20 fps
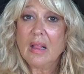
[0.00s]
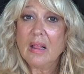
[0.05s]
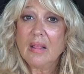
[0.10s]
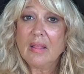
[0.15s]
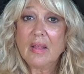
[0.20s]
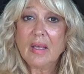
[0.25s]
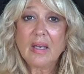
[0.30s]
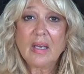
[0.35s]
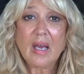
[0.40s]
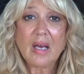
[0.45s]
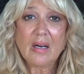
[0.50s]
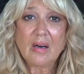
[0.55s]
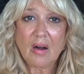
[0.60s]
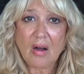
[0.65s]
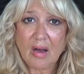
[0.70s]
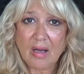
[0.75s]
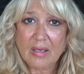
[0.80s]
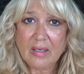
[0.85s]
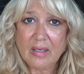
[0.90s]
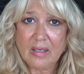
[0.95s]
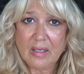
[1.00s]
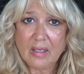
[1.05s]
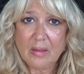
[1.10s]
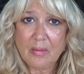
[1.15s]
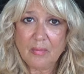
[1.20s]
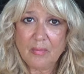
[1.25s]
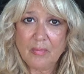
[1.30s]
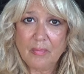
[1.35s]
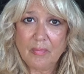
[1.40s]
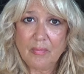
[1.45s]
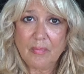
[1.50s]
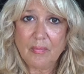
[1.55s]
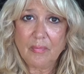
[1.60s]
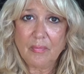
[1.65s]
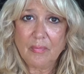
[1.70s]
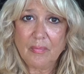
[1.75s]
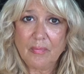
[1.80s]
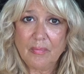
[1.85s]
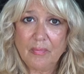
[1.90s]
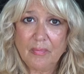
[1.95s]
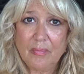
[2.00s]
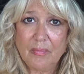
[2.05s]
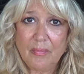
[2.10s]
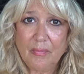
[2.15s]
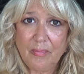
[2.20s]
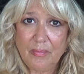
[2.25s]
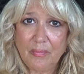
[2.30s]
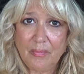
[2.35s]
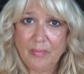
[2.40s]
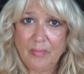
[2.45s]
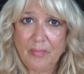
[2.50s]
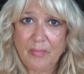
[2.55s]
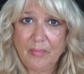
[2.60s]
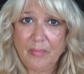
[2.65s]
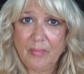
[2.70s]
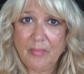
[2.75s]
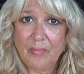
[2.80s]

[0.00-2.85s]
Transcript: They got audited. Mm-hmm.